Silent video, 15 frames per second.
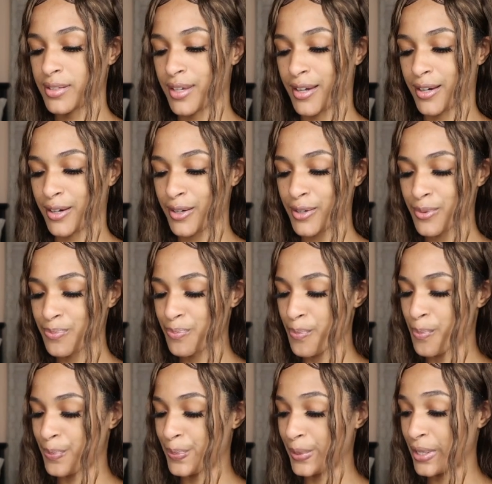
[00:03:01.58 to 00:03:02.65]
of scared,
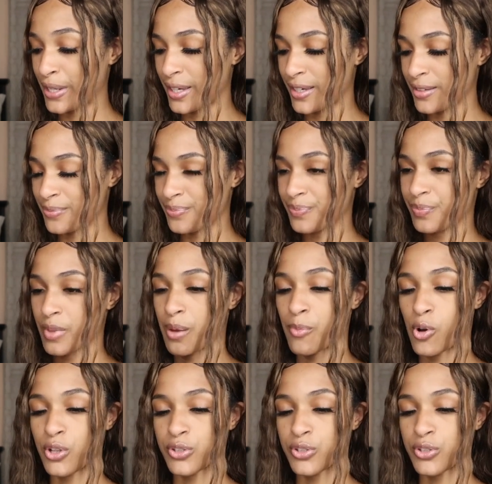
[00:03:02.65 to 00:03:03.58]
but I'm